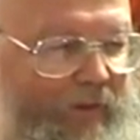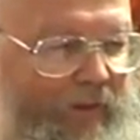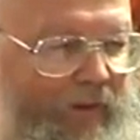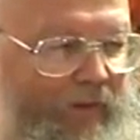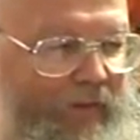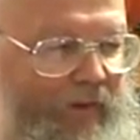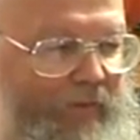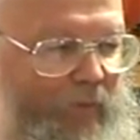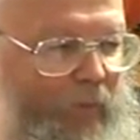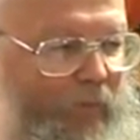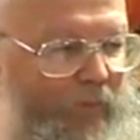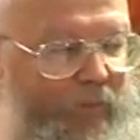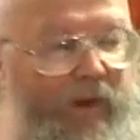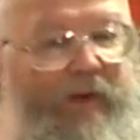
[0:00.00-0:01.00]
is never
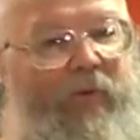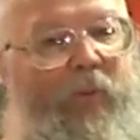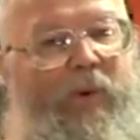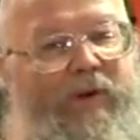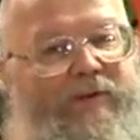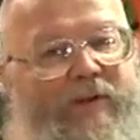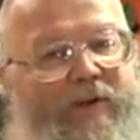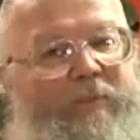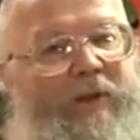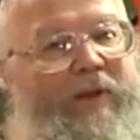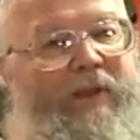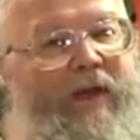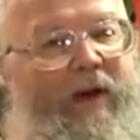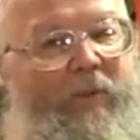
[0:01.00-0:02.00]
never was going to
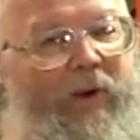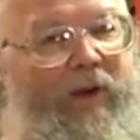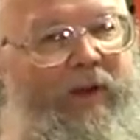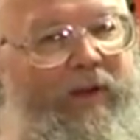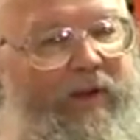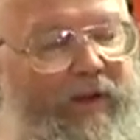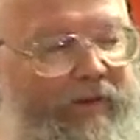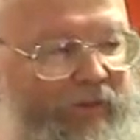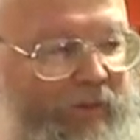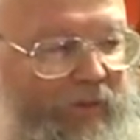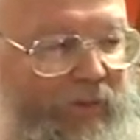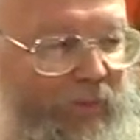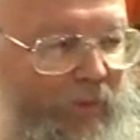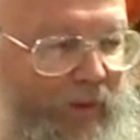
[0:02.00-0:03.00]
be that way. Eh, so
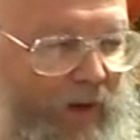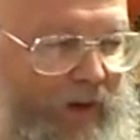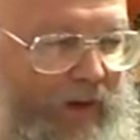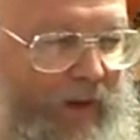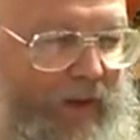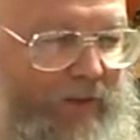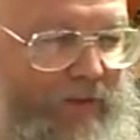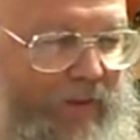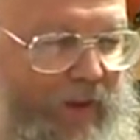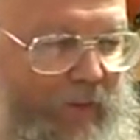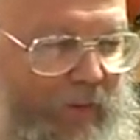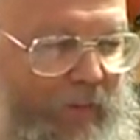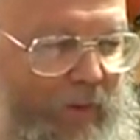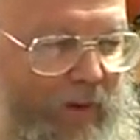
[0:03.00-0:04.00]
it's really hard to answer
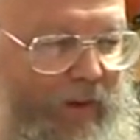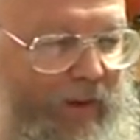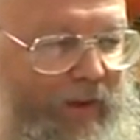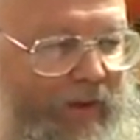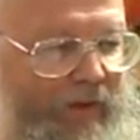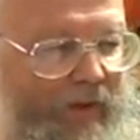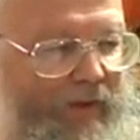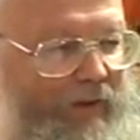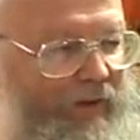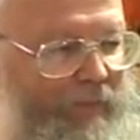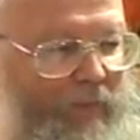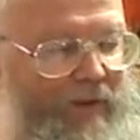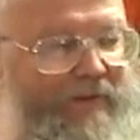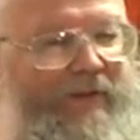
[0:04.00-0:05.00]
that way. But the
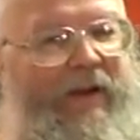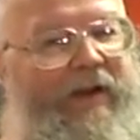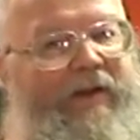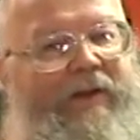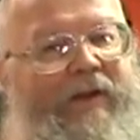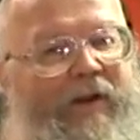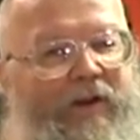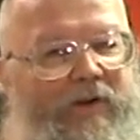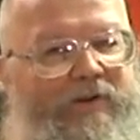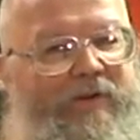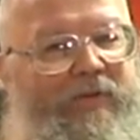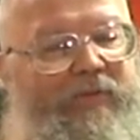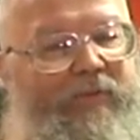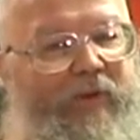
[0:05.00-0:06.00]
best thing I could tell you
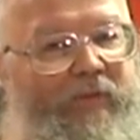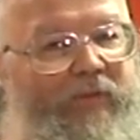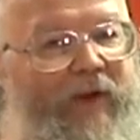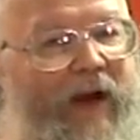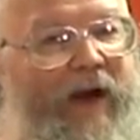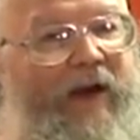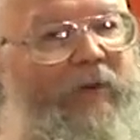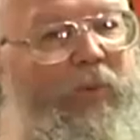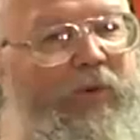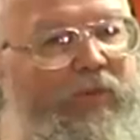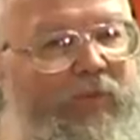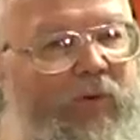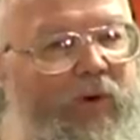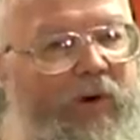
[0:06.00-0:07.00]
is if, if God was
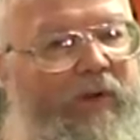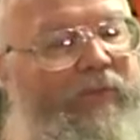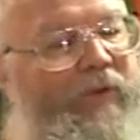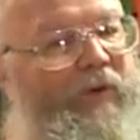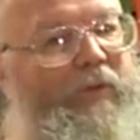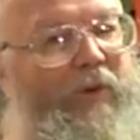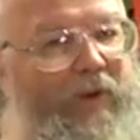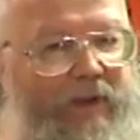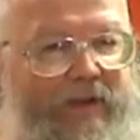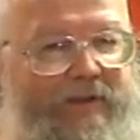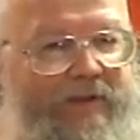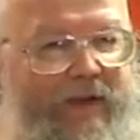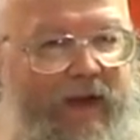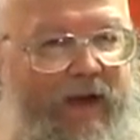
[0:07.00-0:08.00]
for it, if there really
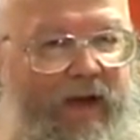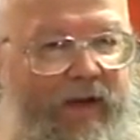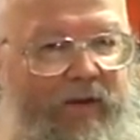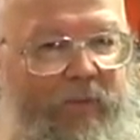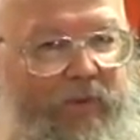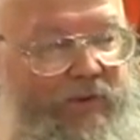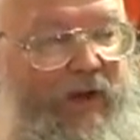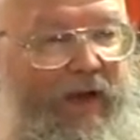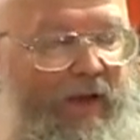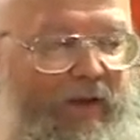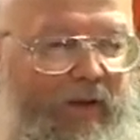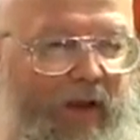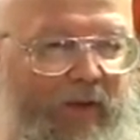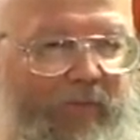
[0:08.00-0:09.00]
is a God, which
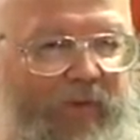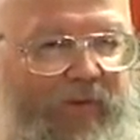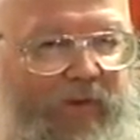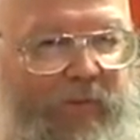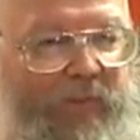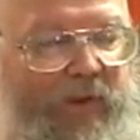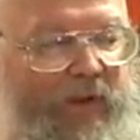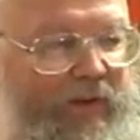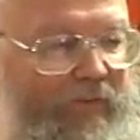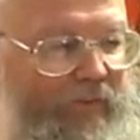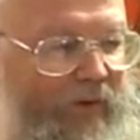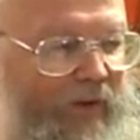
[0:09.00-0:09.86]
I obviously believe,